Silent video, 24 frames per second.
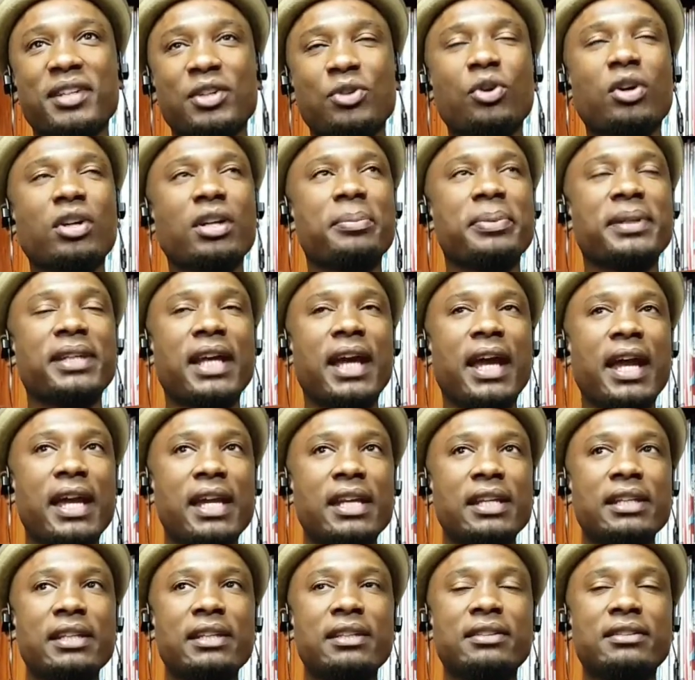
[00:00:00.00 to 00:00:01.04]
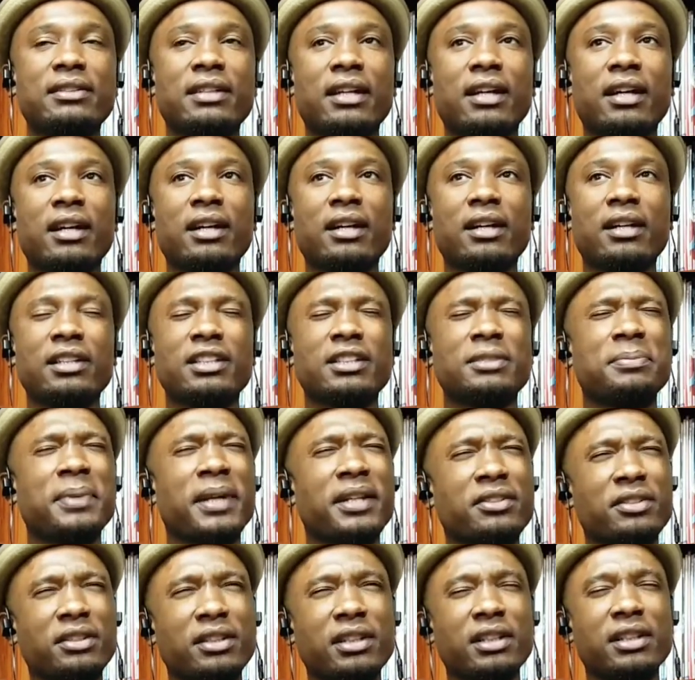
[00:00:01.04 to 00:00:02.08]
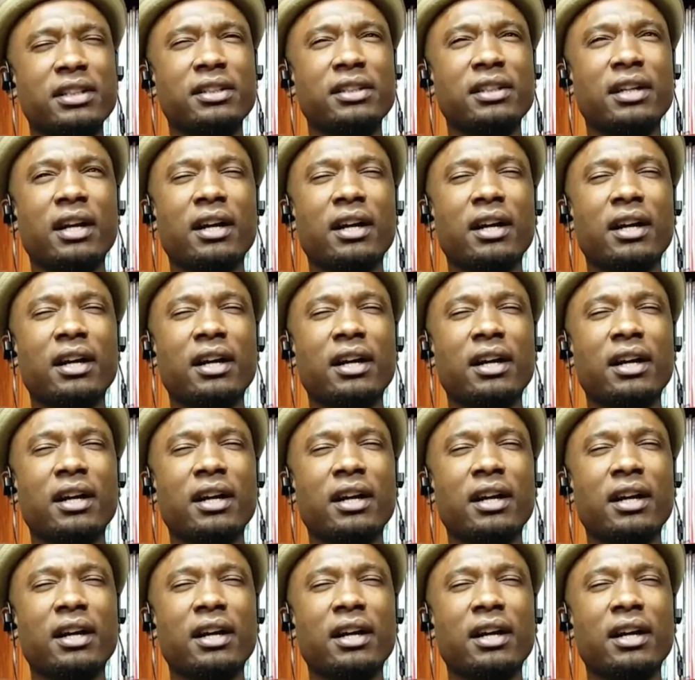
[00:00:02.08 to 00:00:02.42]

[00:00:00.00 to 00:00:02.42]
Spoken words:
Growing up in the 80s, especially,